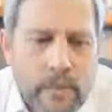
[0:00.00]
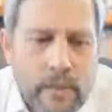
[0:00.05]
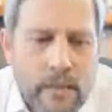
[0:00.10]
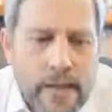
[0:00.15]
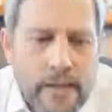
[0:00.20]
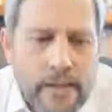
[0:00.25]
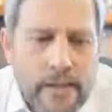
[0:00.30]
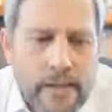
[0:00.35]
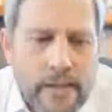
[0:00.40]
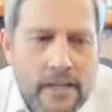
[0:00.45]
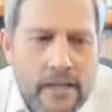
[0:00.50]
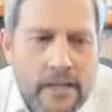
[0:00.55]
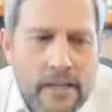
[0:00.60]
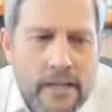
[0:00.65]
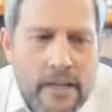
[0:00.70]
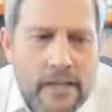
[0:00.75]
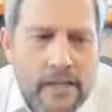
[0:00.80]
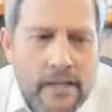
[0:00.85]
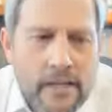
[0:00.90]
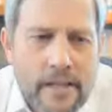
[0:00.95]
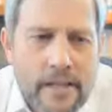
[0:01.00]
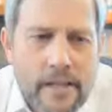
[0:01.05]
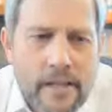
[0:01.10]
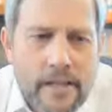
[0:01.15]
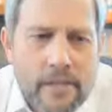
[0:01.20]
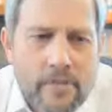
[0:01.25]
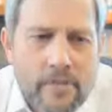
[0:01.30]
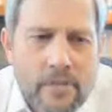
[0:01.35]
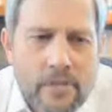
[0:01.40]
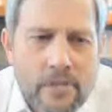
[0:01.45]
And that
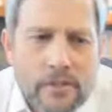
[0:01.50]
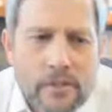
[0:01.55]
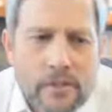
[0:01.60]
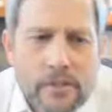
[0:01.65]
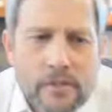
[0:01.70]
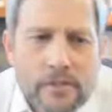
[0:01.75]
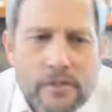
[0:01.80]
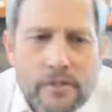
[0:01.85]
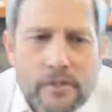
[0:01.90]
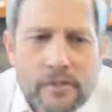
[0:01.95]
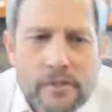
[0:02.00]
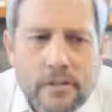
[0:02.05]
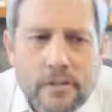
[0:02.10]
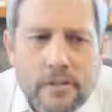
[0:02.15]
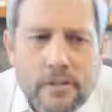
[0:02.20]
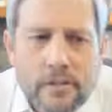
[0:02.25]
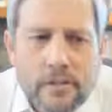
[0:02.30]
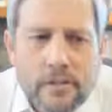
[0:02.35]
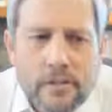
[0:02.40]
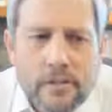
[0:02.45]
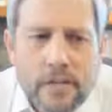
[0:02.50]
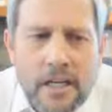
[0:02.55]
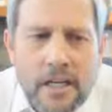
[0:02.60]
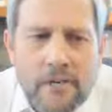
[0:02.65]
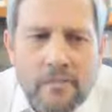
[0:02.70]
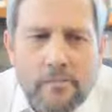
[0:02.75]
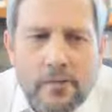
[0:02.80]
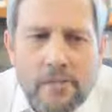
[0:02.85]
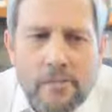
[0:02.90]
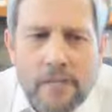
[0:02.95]
image
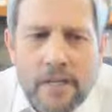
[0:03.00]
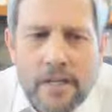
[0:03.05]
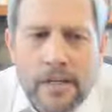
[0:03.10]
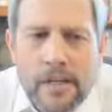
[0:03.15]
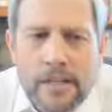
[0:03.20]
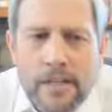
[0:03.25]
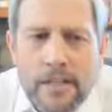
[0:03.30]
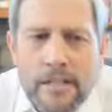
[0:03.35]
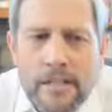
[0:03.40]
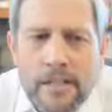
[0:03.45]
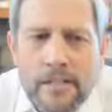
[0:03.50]
came to my mind.